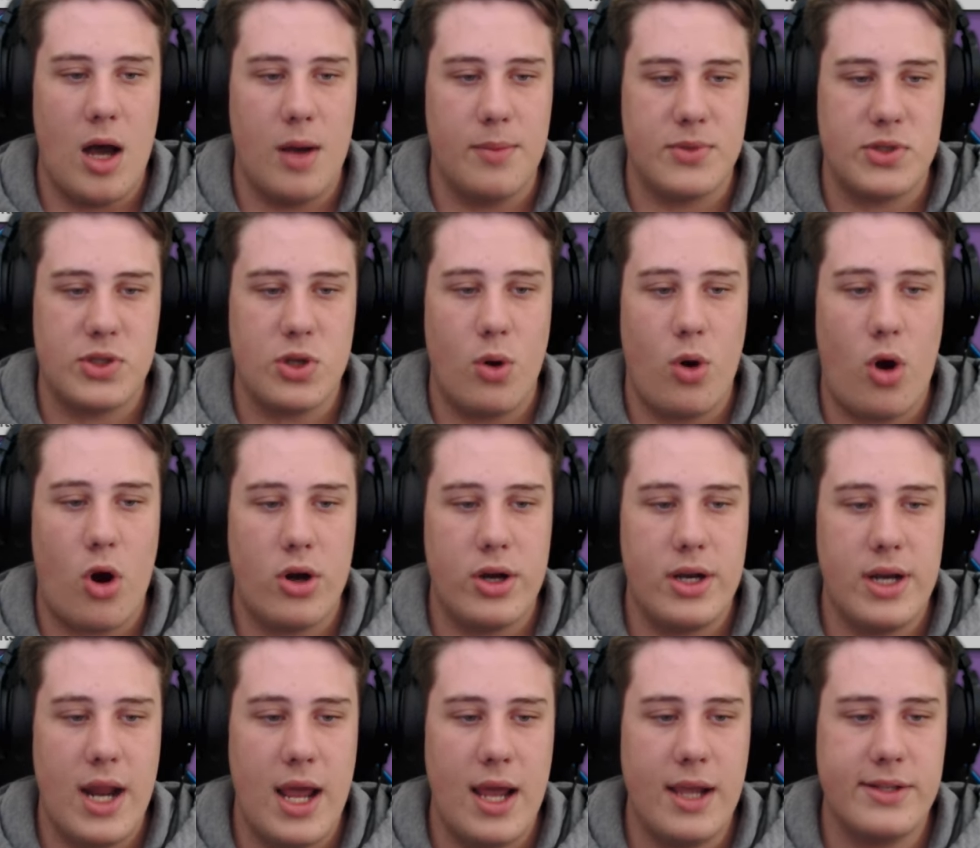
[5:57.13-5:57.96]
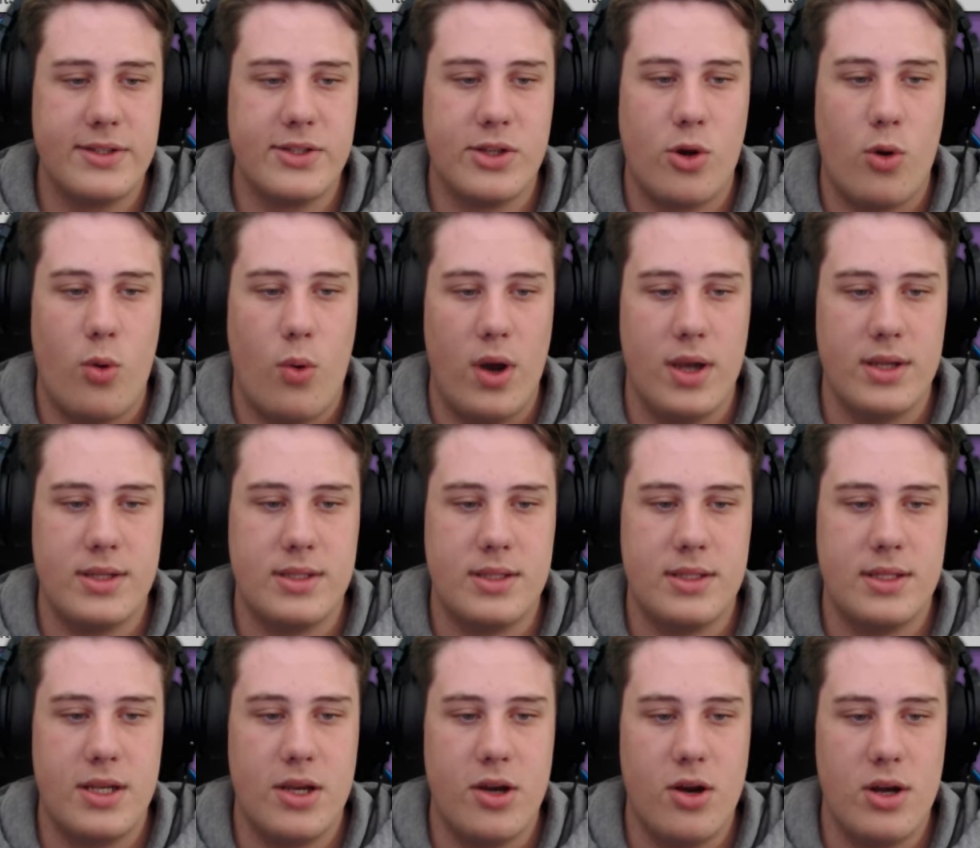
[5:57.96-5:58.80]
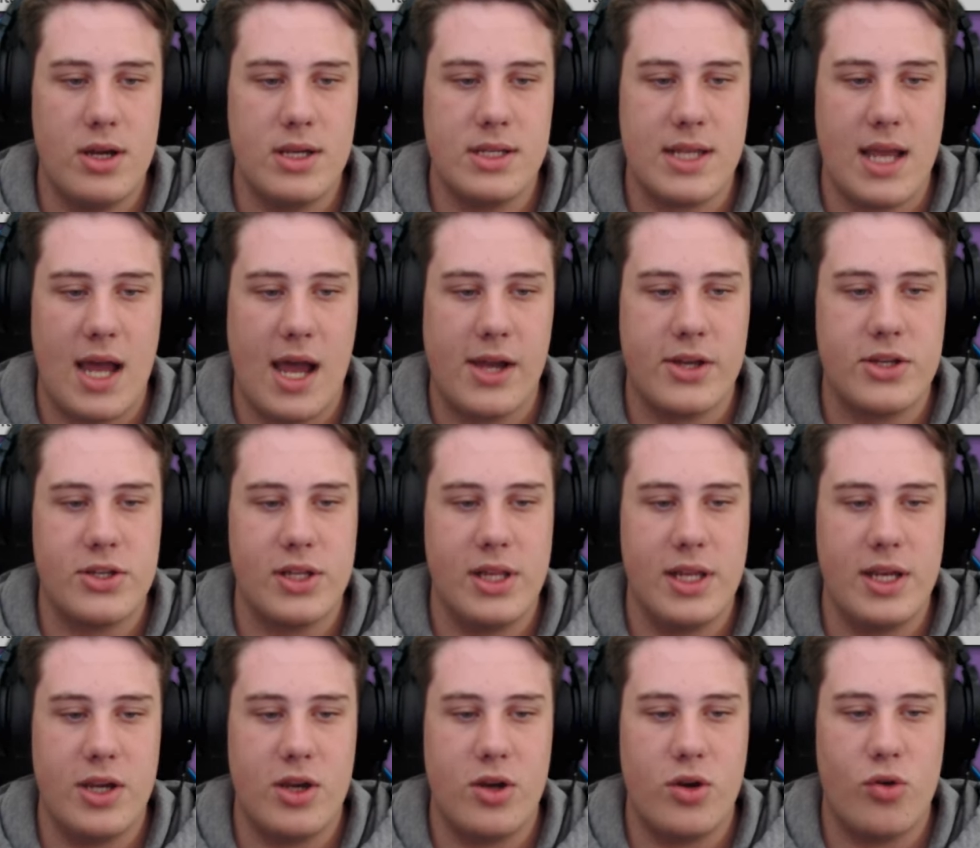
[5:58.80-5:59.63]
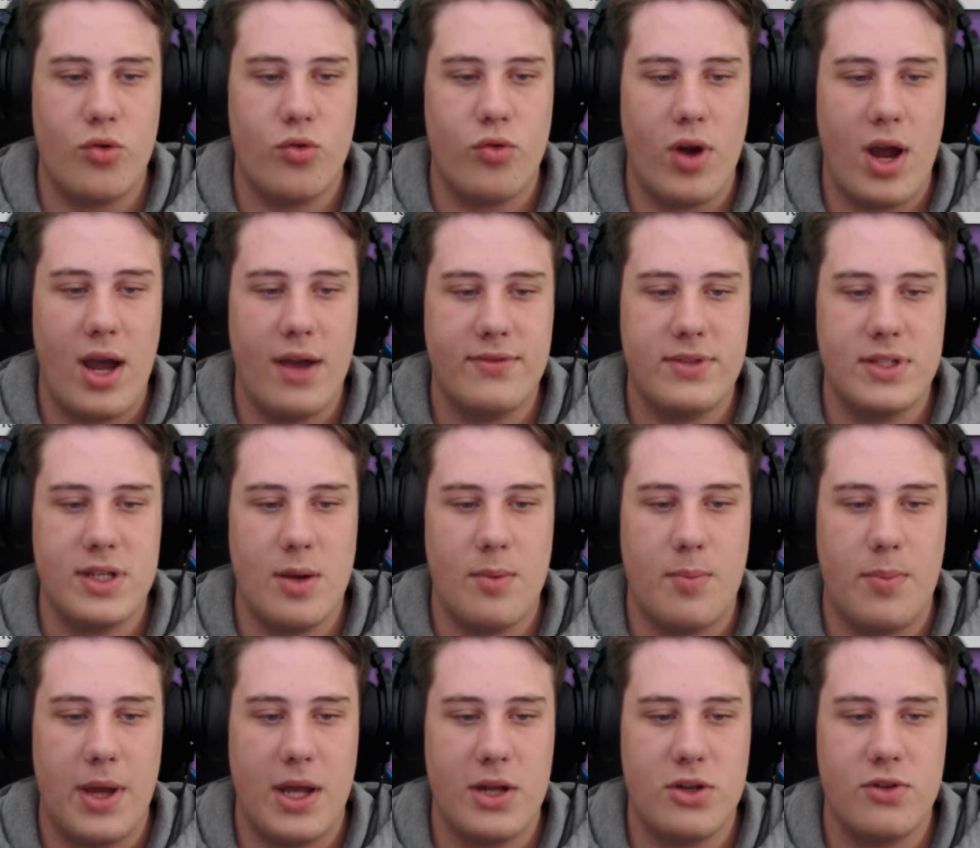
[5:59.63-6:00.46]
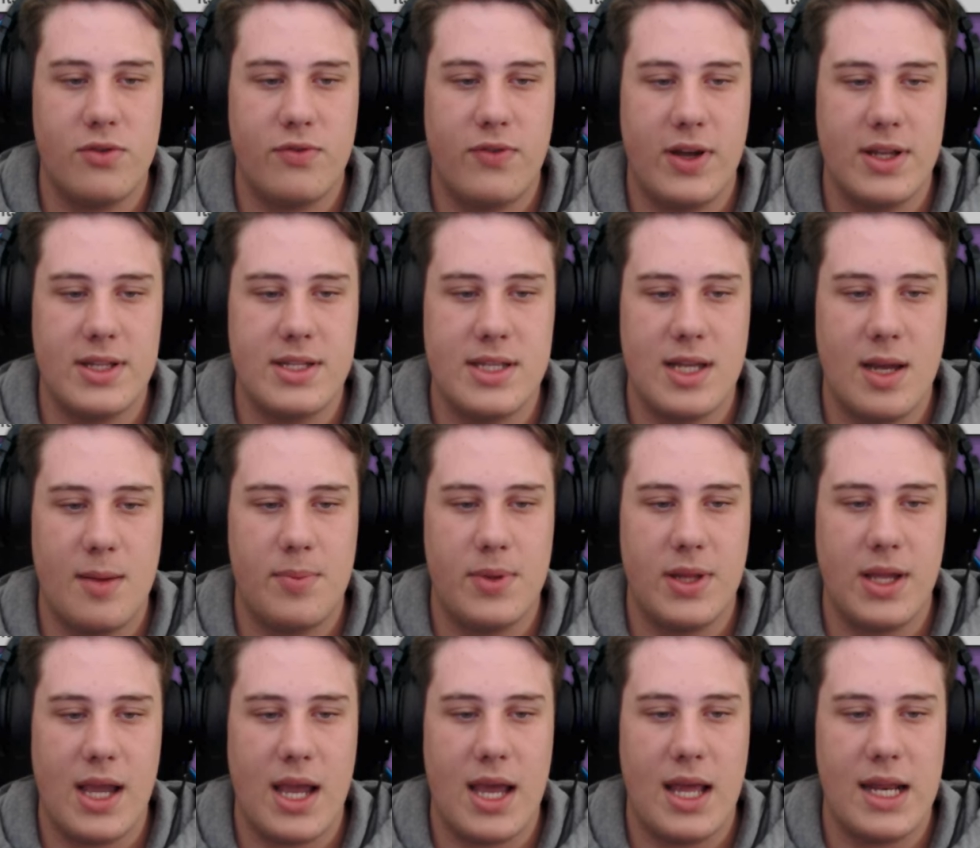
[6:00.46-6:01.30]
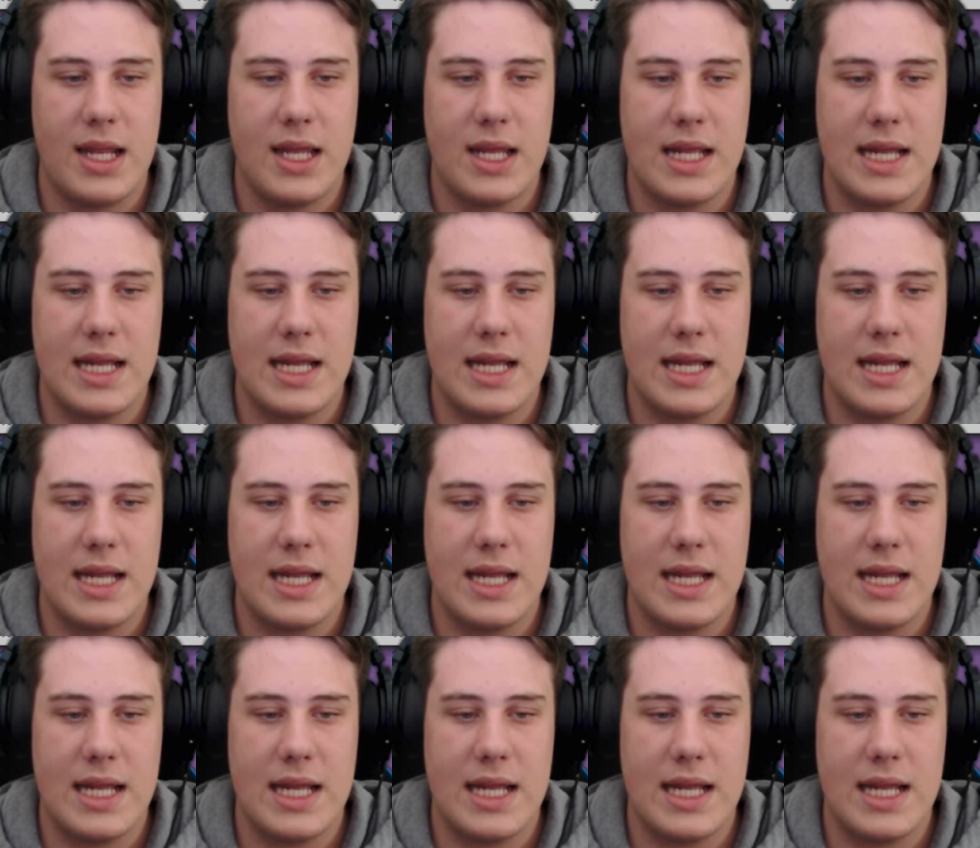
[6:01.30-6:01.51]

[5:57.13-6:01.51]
So our next quests here is actually craft a petrified sapling and a